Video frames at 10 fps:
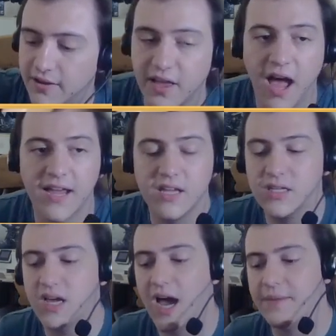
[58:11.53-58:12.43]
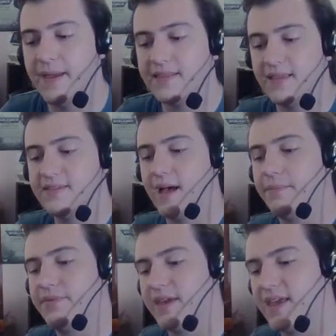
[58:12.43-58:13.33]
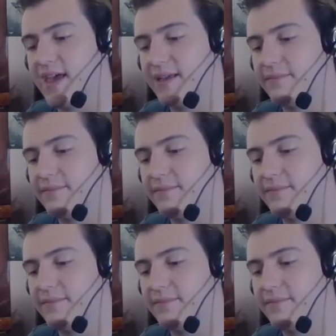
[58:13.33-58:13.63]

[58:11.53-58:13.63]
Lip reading: I picked these up thinking